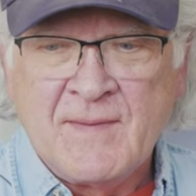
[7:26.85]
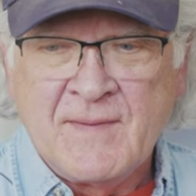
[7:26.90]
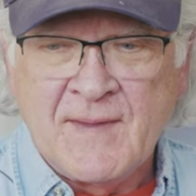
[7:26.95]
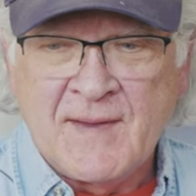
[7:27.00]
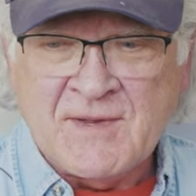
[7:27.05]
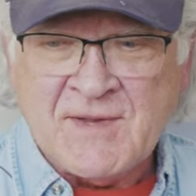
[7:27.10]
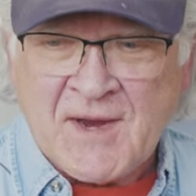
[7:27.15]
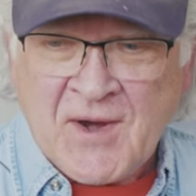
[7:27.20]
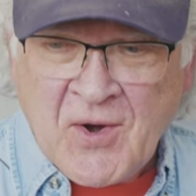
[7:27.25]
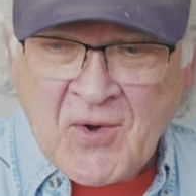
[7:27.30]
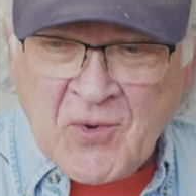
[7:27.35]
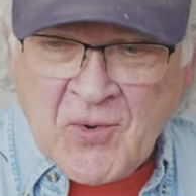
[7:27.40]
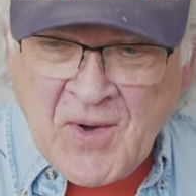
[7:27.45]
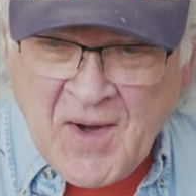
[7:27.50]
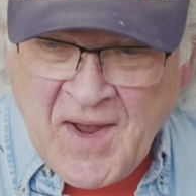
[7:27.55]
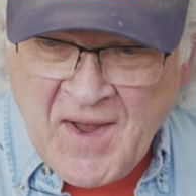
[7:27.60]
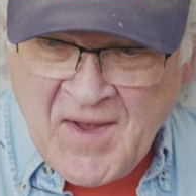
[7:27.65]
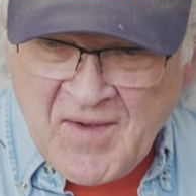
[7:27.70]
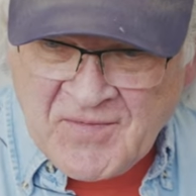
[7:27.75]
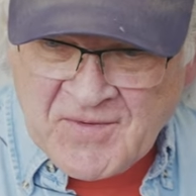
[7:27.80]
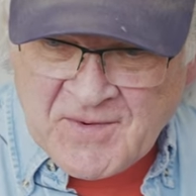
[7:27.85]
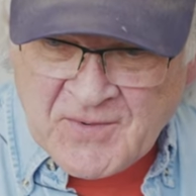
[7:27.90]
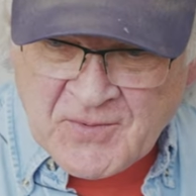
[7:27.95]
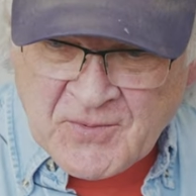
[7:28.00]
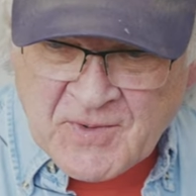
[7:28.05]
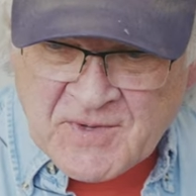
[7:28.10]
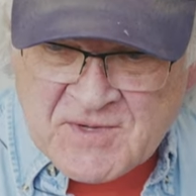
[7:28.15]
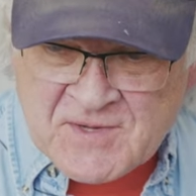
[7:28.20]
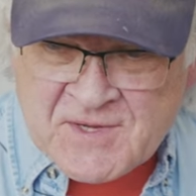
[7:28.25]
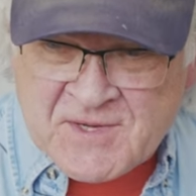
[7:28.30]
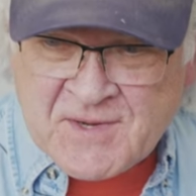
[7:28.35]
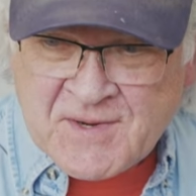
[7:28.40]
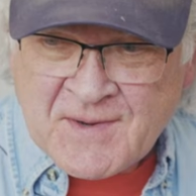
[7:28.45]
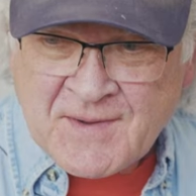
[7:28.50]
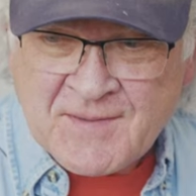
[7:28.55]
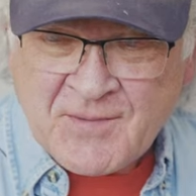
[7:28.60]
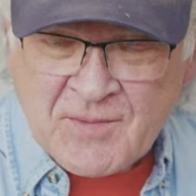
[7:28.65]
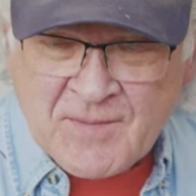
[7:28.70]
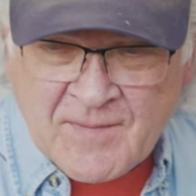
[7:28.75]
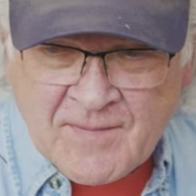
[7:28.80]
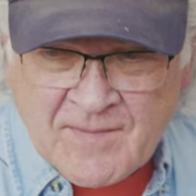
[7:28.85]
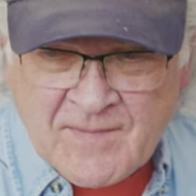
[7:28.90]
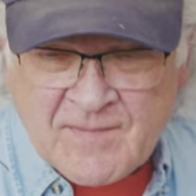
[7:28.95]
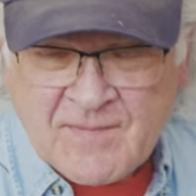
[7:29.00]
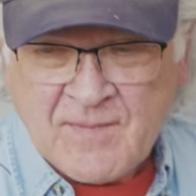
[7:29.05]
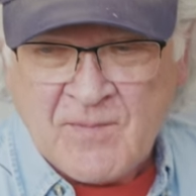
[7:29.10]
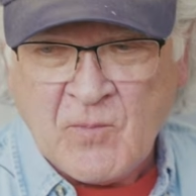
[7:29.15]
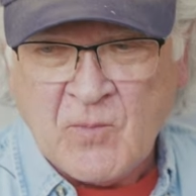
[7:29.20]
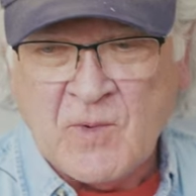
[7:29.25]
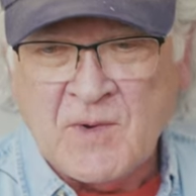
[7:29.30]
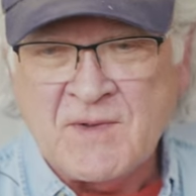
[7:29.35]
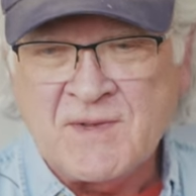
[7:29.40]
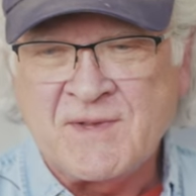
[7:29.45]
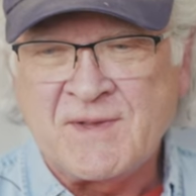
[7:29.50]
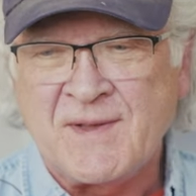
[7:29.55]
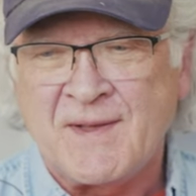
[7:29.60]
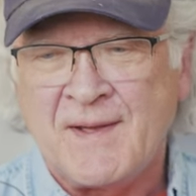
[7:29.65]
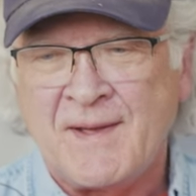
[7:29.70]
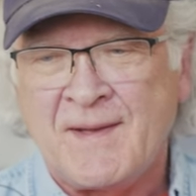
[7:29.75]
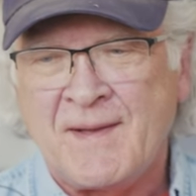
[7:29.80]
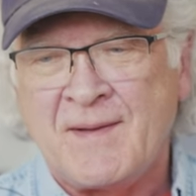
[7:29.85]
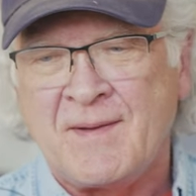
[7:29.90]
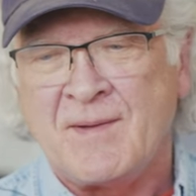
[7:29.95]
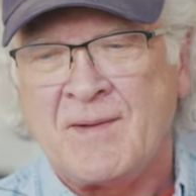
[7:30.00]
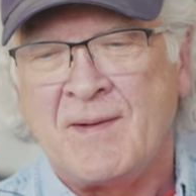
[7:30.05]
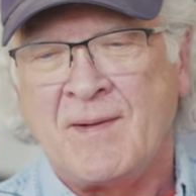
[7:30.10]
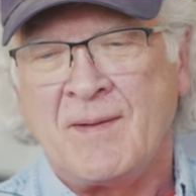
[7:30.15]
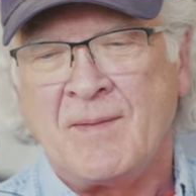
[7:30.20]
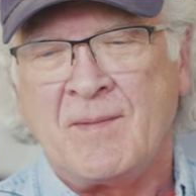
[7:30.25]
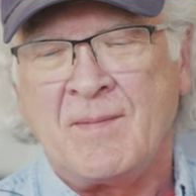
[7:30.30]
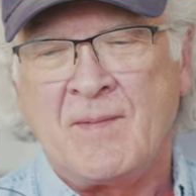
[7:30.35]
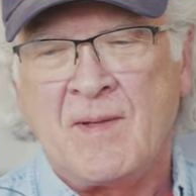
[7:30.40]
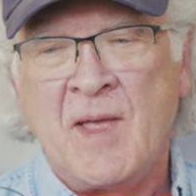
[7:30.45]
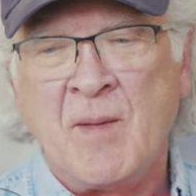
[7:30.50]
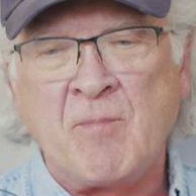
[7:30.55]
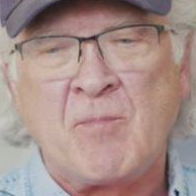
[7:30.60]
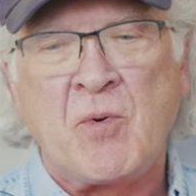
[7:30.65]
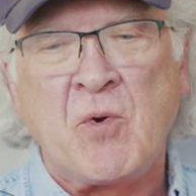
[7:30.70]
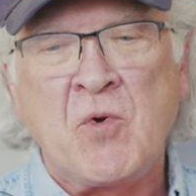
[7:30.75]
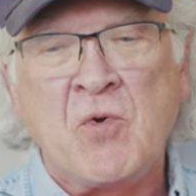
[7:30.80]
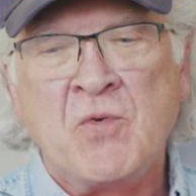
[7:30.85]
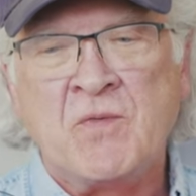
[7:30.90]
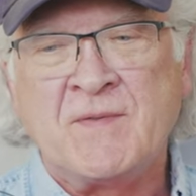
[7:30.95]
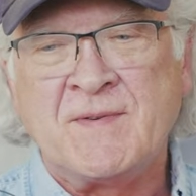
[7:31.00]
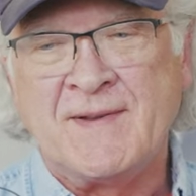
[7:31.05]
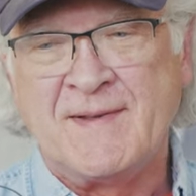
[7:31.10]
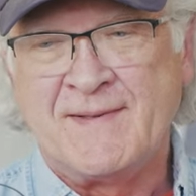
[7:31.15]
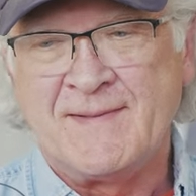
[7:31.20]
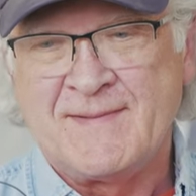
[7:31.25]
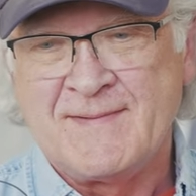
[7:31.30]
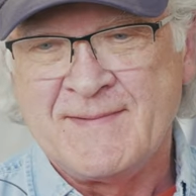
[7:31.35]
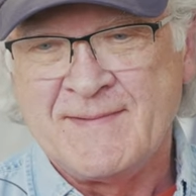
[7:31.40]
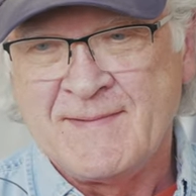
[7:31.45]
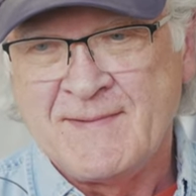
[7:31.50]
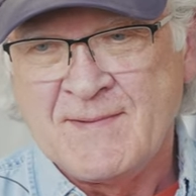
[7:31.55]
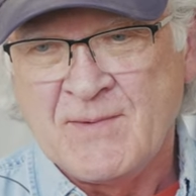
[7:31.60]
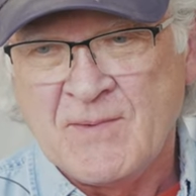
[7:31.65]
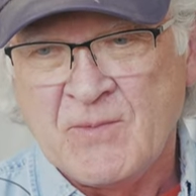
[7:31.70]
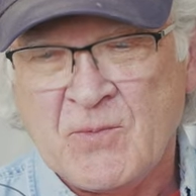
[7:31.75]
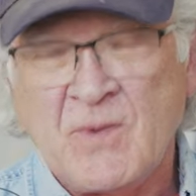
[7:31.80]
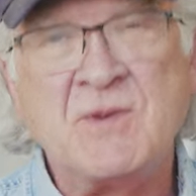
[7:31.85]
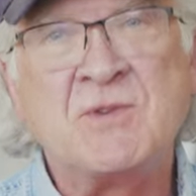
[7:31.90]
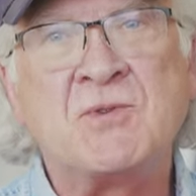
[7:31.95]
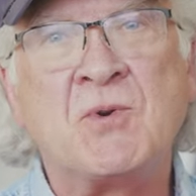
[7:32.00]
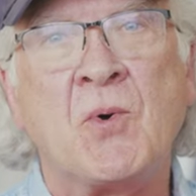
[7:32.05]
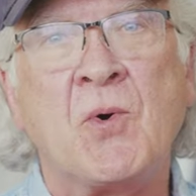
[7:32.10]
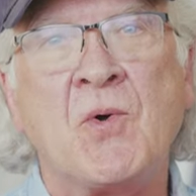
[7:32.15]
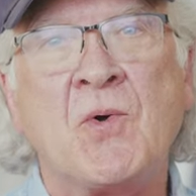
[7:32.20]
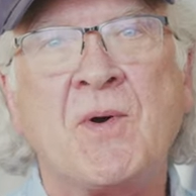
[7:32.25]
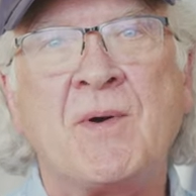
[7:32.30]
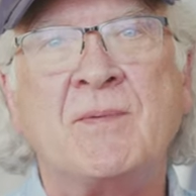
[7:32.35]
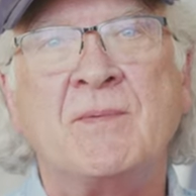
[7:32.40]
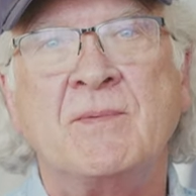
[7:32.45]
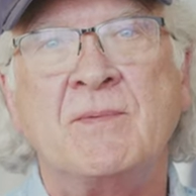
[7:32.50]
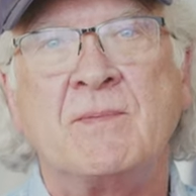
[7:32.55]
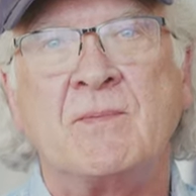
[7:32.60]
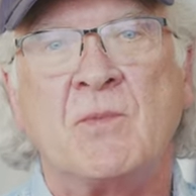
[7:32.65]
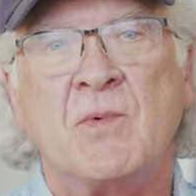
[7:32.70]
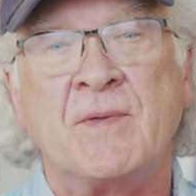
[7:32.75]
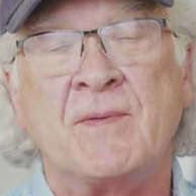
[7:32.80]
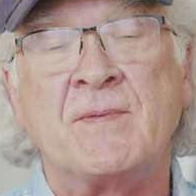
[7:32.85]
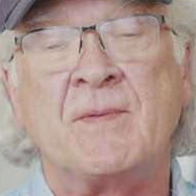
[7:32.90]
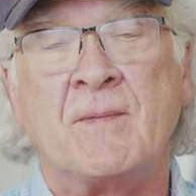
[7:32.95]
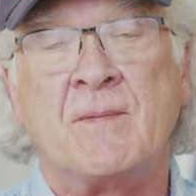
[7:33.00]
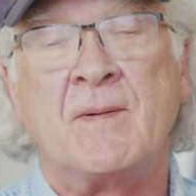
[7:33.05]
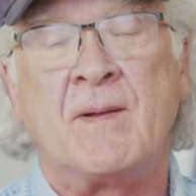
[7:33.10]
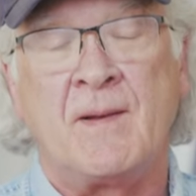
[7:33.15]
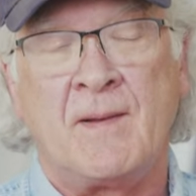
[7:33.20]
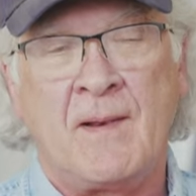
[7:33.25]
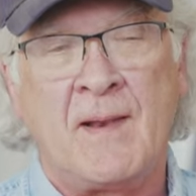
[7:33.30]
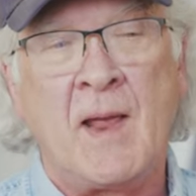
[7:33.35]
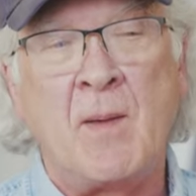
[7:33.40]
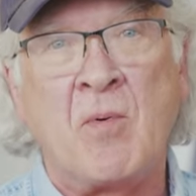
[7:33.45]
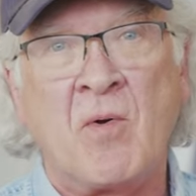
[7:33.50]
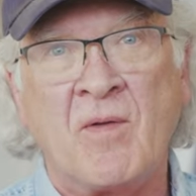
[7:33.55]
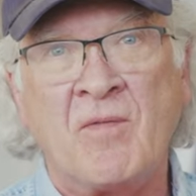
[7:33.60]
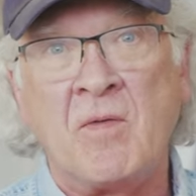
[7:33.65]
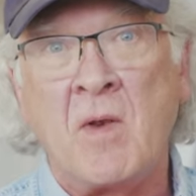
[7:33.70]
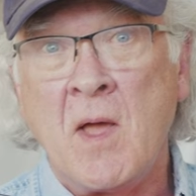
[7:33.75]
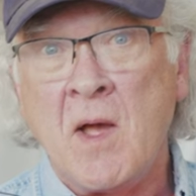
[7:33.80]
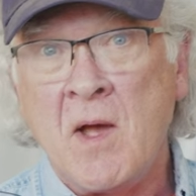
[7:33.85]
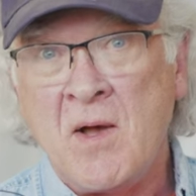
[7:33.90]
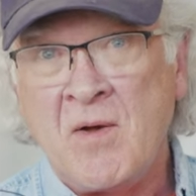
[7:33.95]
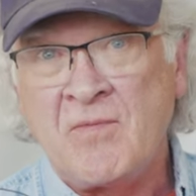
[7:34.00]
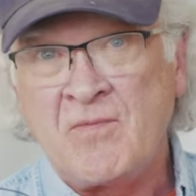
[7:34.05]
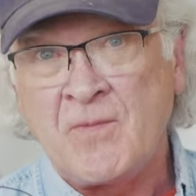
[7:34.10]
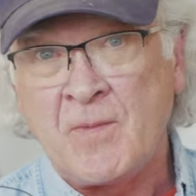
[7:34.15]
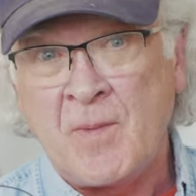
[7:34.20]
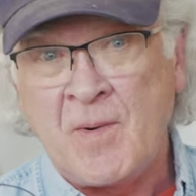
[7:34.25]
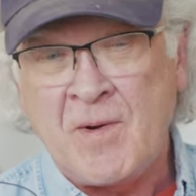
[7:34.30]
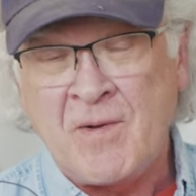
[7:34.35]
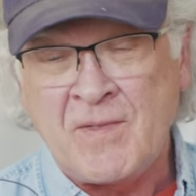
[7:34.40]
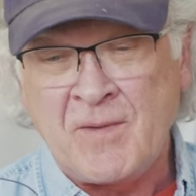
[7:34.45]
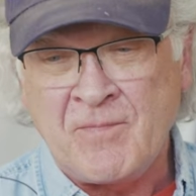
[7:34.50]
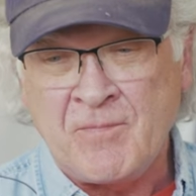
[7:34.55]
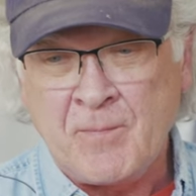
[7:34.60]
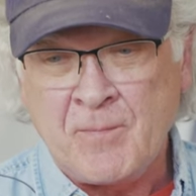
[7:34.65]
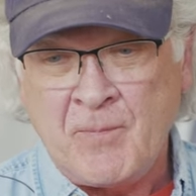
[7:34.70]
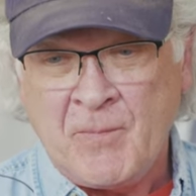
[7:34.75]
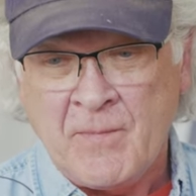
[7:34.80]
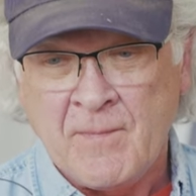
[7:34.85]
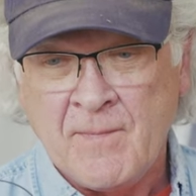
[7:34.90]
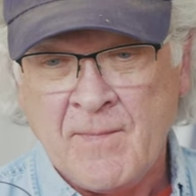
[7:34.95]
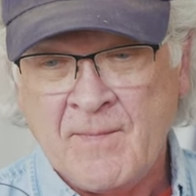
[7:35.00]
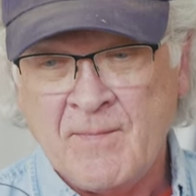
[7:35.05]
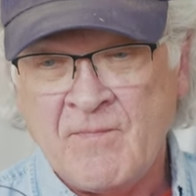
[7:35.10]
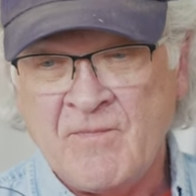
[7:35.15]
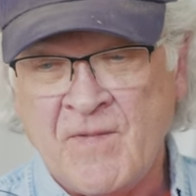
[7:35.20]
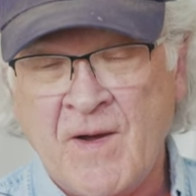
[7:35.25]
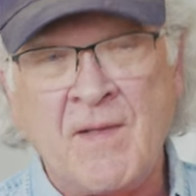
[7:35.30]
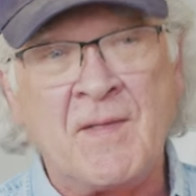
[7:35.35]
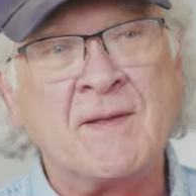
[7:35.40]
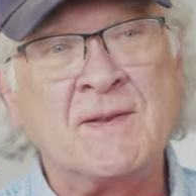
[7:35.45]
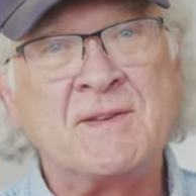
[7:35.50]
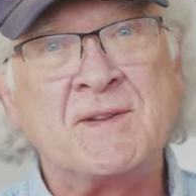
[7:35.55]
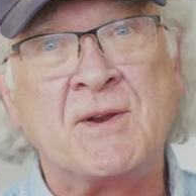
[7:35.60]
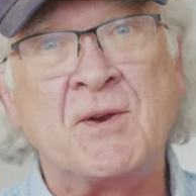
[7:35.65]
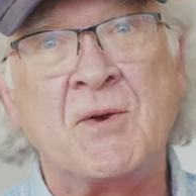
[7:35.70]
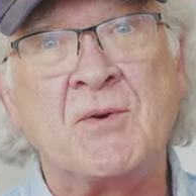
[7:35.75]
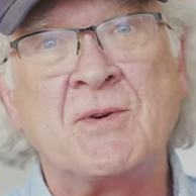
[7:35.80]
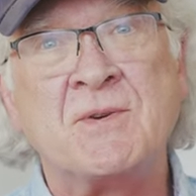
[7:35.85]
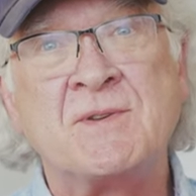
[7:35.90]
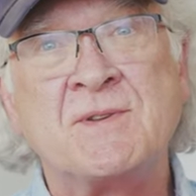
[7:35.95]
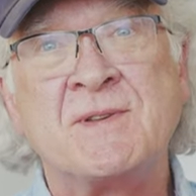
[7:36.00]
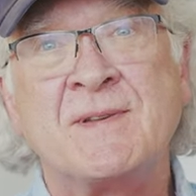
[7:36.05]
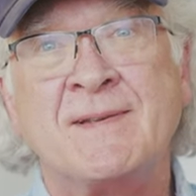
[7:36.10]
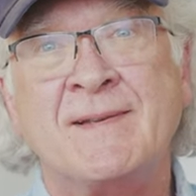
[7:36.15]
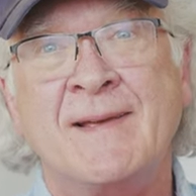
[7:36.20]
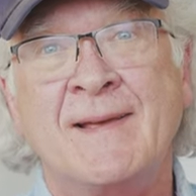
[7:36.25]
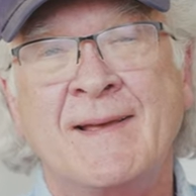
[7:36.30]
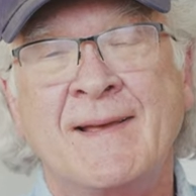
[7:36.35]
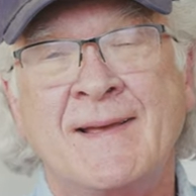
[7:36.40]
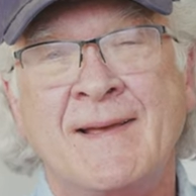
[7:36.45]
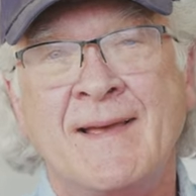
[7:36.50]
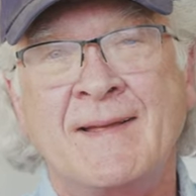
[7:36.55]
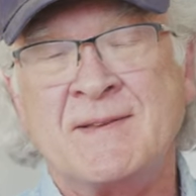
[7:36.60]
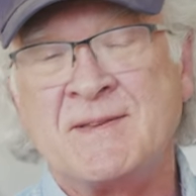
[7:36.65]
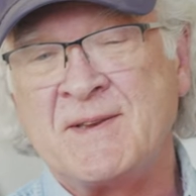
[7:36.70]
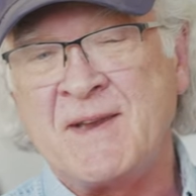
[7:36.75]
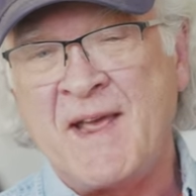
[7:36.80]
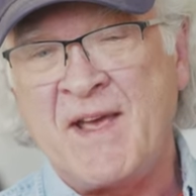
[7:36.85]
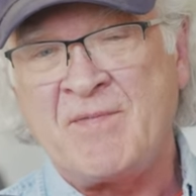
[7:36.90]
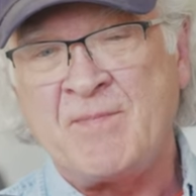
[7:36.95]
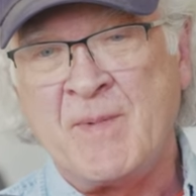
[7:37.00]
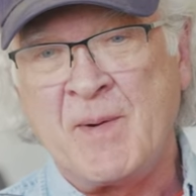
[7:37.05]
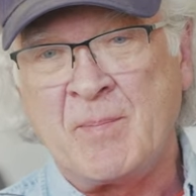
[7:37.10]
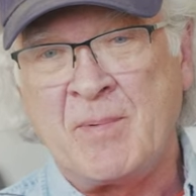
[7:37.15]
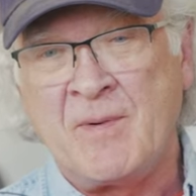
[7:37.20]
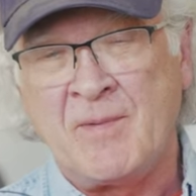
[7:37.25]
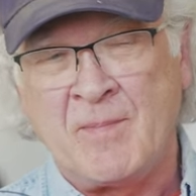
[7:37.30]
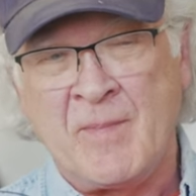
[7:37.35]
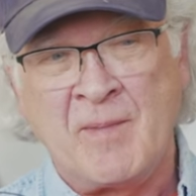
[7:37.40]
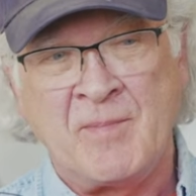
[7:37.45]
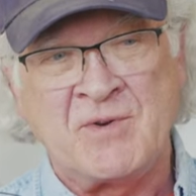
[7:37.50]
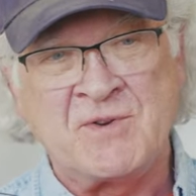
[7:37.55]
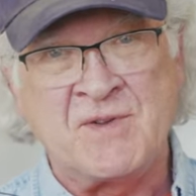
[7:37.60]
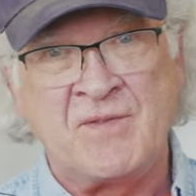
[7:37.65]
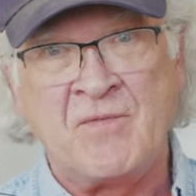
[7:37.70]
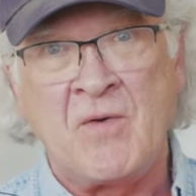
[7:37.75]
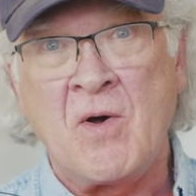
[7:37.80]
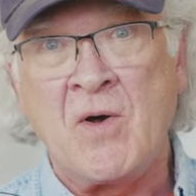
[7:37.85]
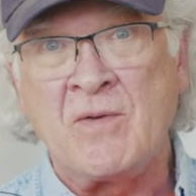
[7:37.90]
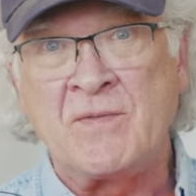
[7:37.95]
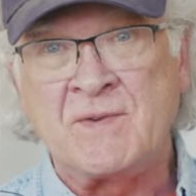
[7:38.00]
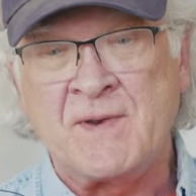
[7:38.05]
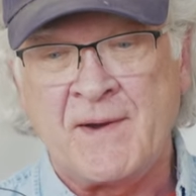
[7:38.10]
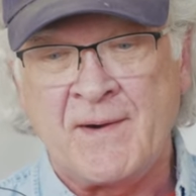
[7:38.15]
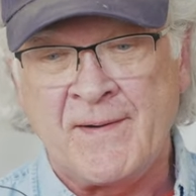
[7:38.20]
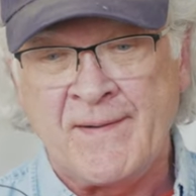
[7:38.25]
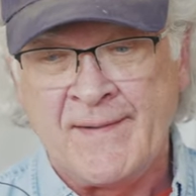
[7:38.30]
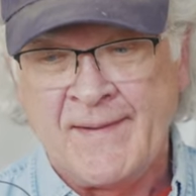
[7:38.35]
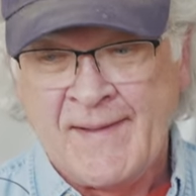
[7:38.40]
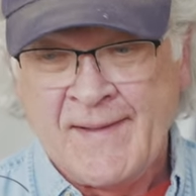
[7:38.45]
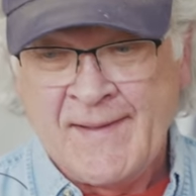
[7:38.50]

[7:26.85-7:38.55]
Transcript: This aircraft was, was uh, improved, restored with labor of love from all the volunteers and staff member, members involved here.